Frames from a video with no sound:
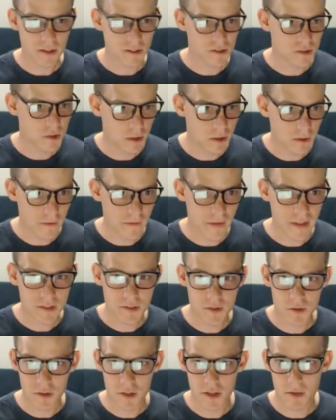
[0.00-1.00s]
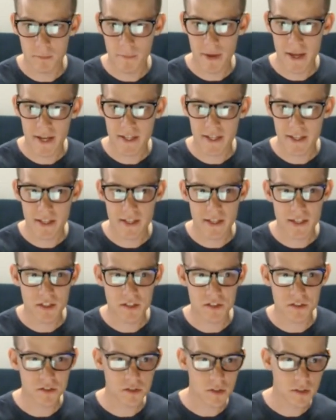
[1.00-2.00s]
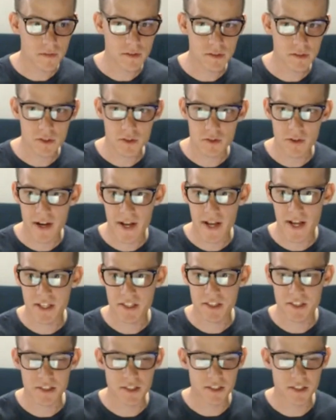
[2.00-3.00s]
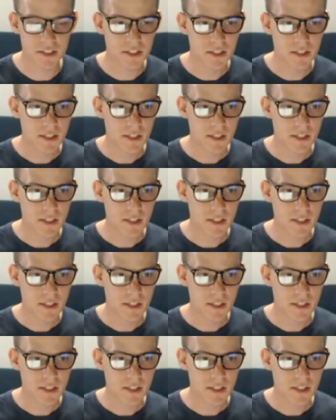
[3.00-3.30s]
external events don't come back in, servers crash, and